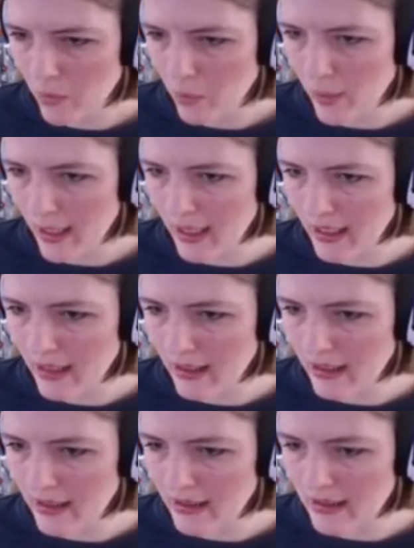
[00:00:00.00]
Wade
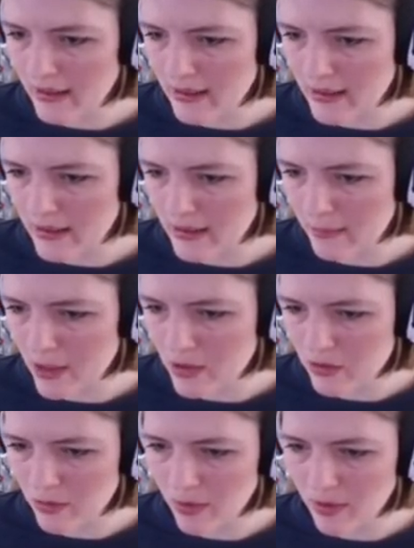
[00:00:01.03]
is
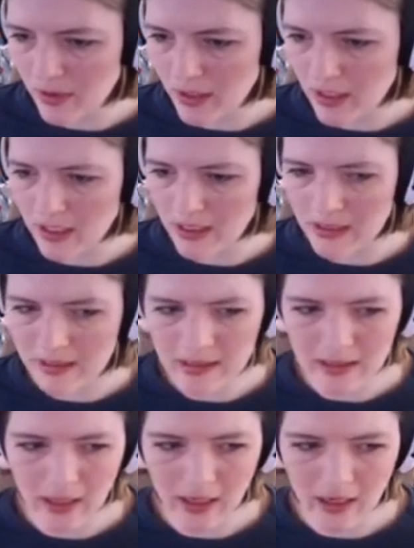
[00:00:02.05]
miserable. He needs
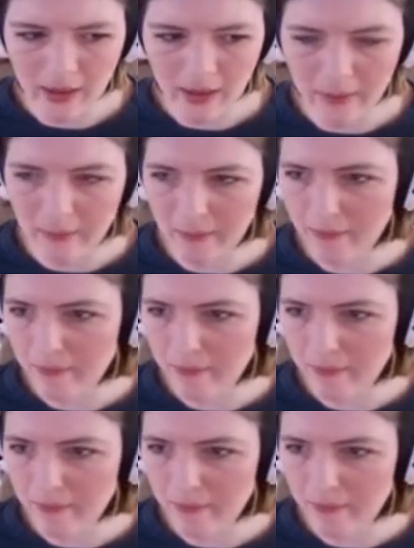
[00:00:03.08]
a